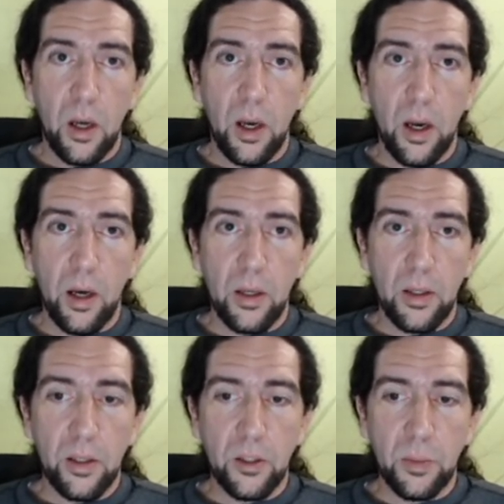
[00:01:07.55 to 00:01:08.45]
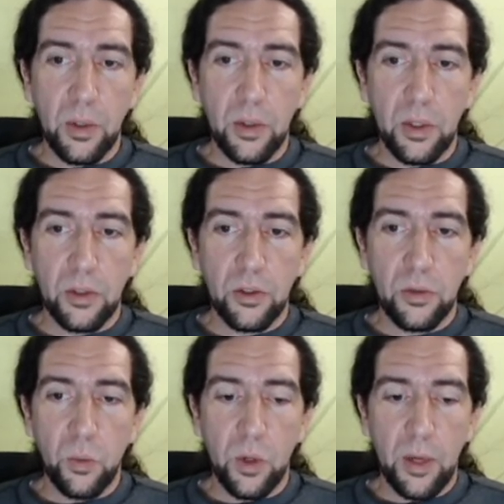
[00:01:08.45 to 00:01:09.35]
I
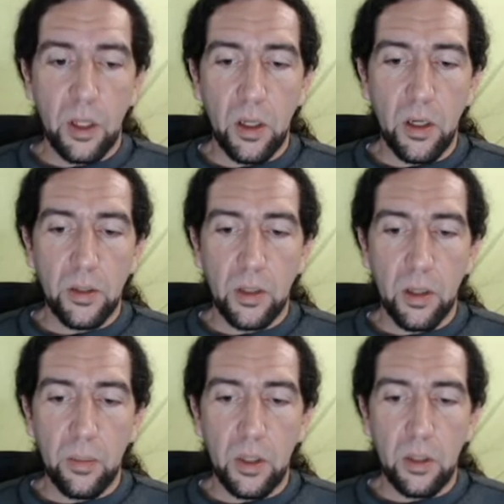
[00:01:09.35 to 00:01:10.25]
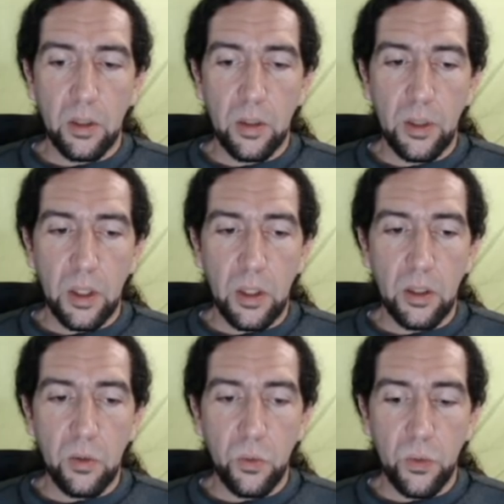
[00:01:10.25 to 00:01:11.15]
experienced one of my clients coming
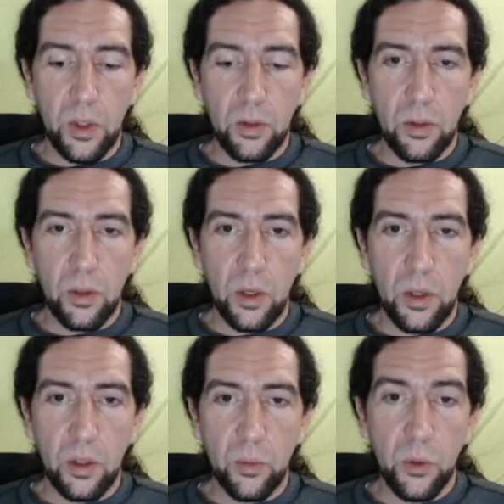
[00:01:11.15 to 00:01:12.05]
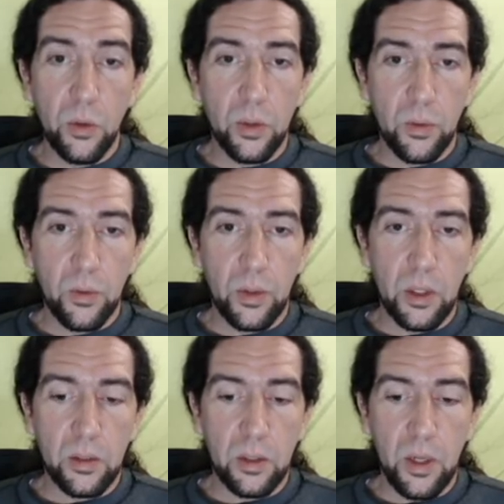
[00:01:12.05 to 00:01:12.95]
in with a computer
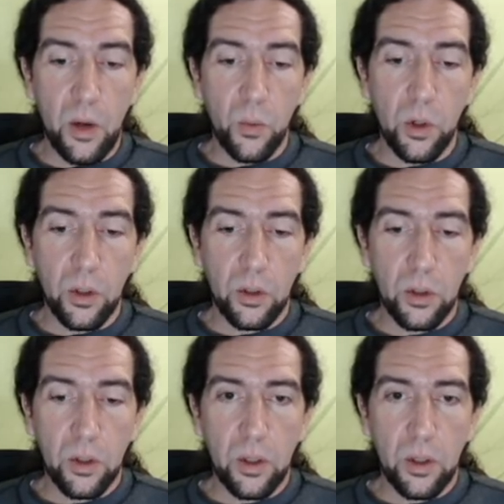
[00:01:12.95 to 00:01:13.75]
that did not work.